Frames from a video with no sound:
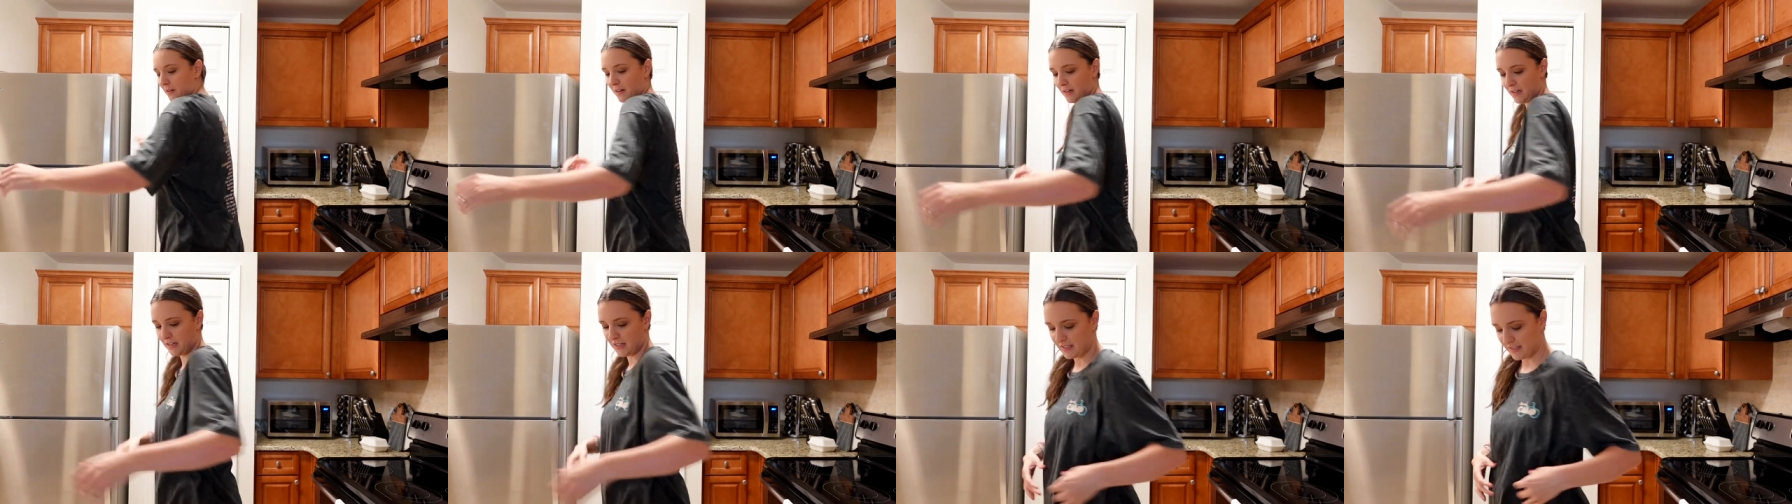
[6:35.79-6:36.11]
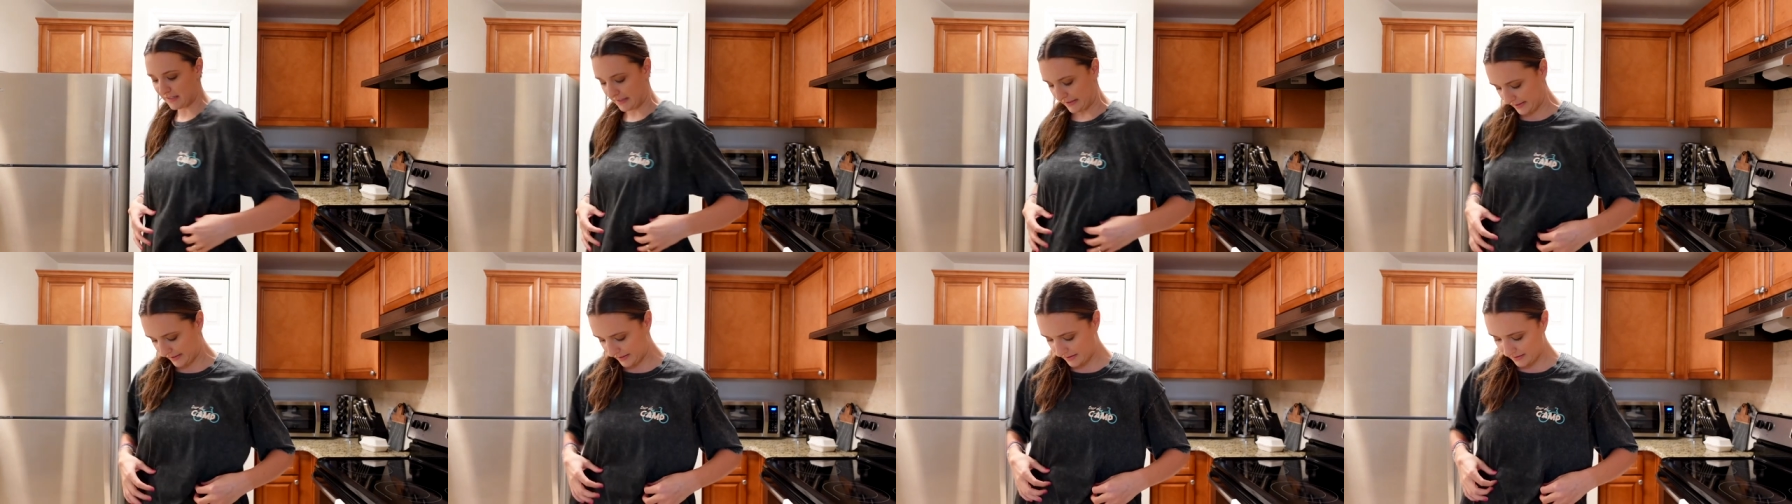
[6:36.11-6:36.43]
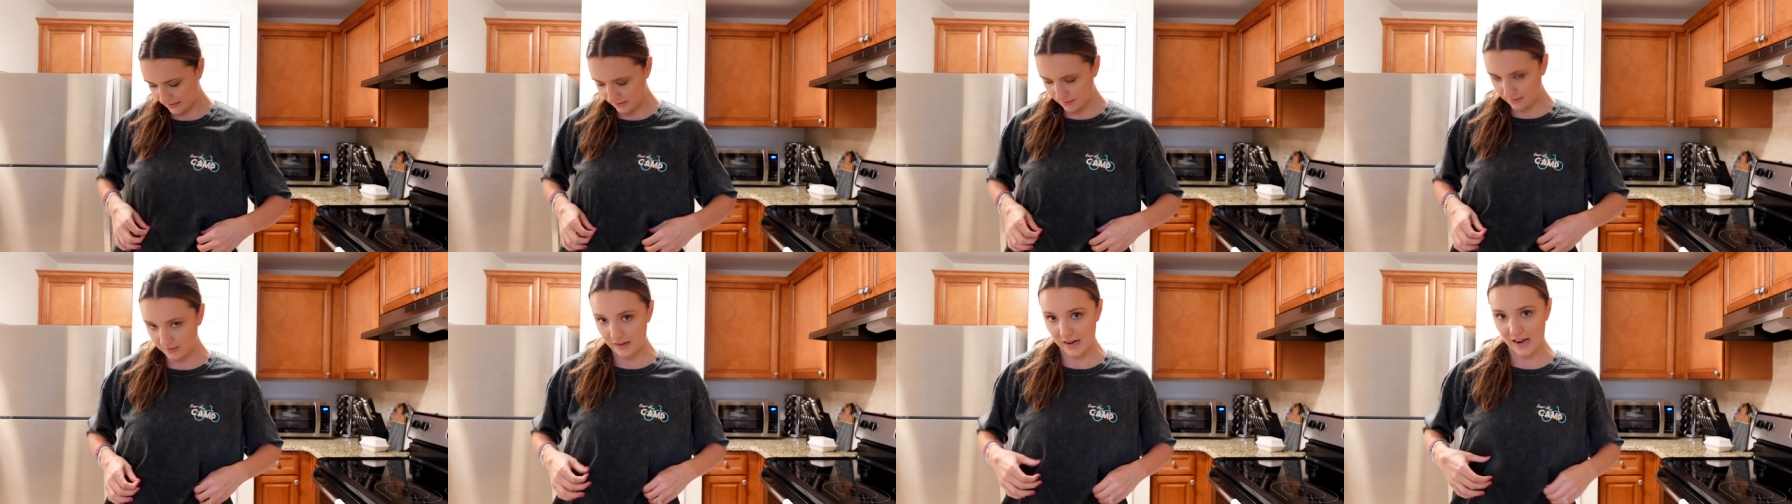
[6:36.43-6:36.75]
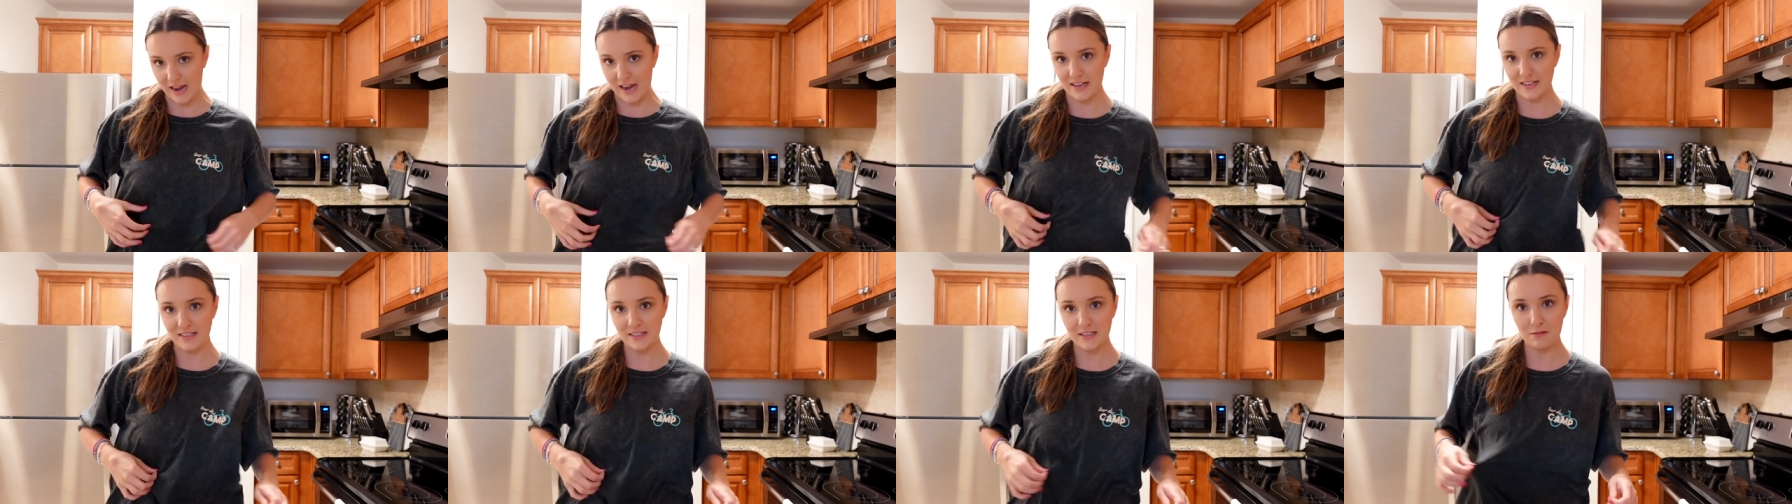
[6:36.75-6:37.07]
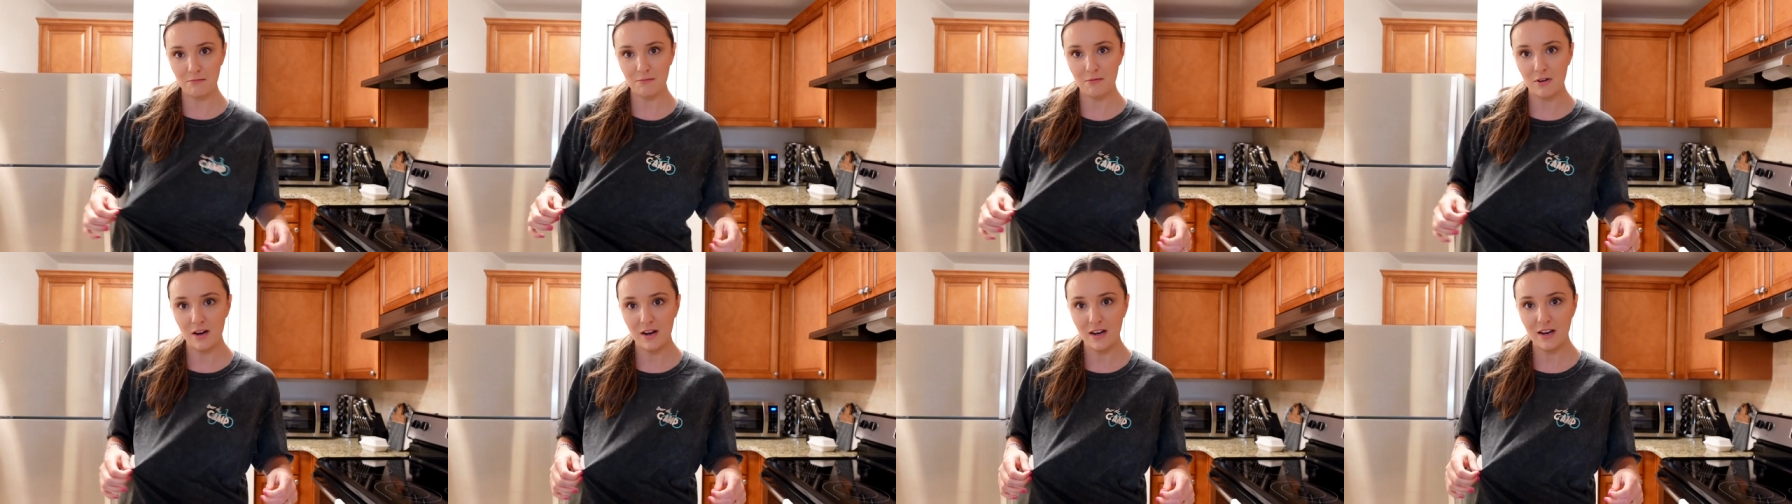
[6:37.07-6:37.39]
and it's like a little acid
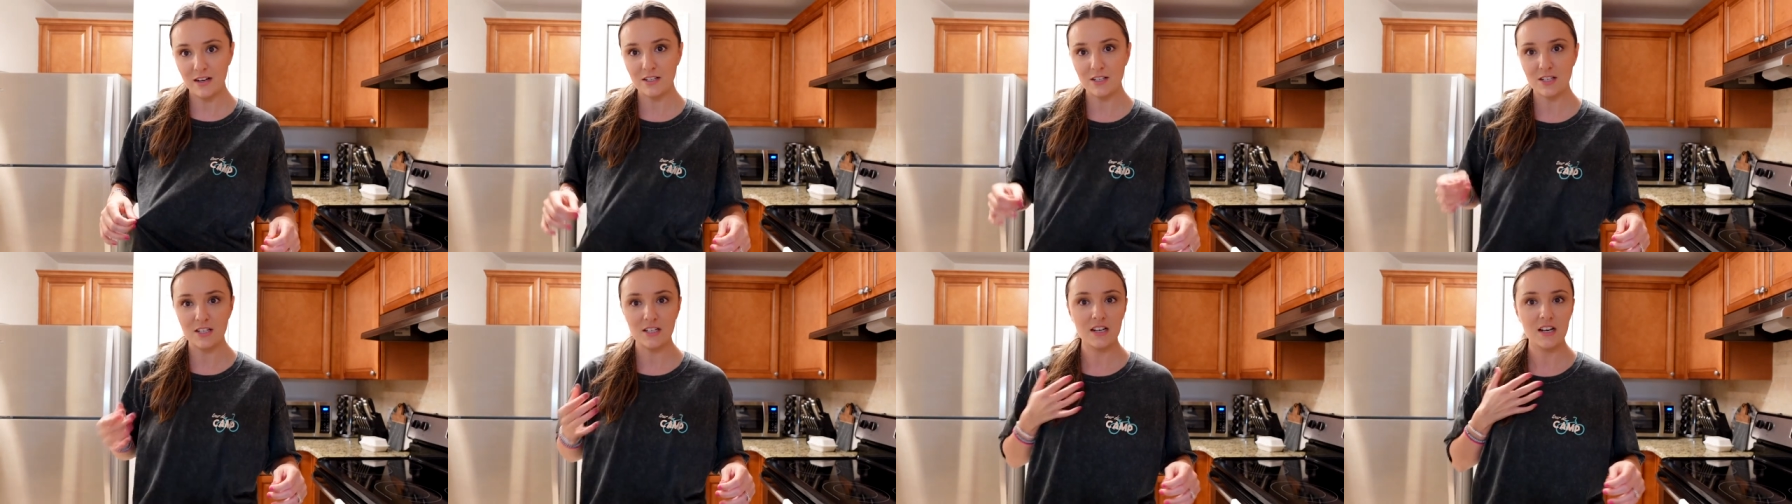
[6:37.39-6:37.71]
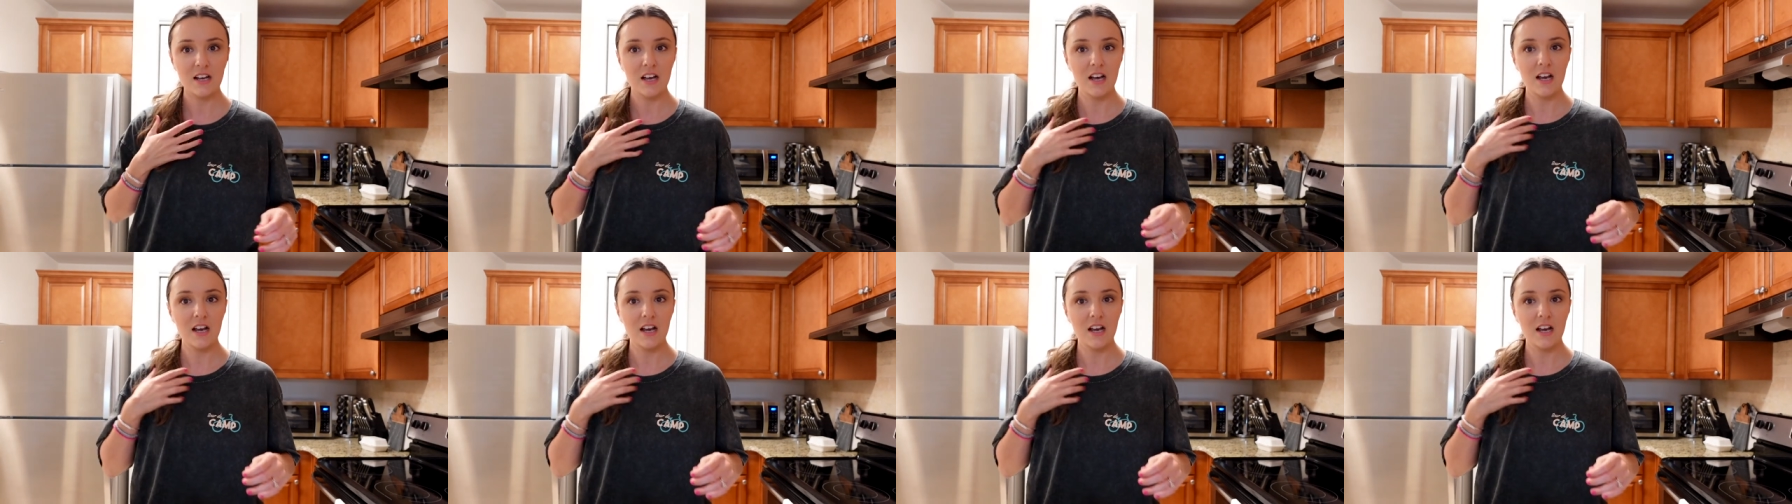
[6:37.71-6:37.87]
wash.